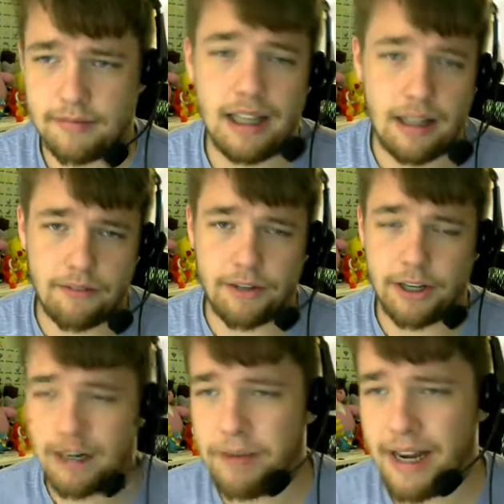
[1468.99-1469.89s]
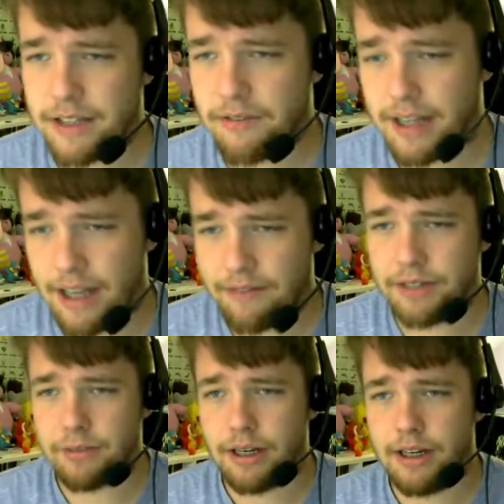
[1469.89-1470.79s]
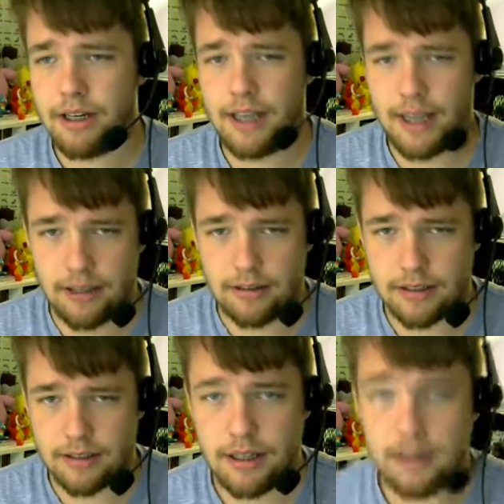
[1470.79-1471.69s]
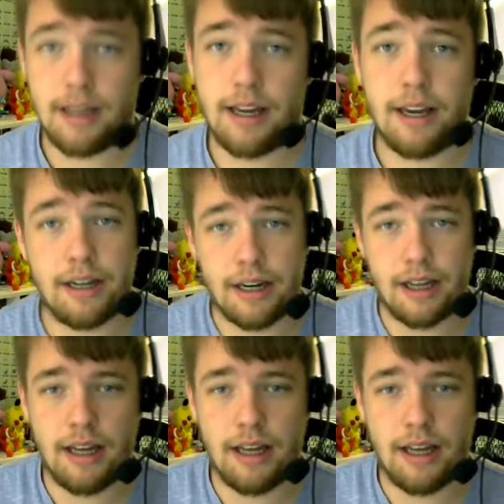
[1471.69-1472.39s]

11. You can get a max of 11 heals in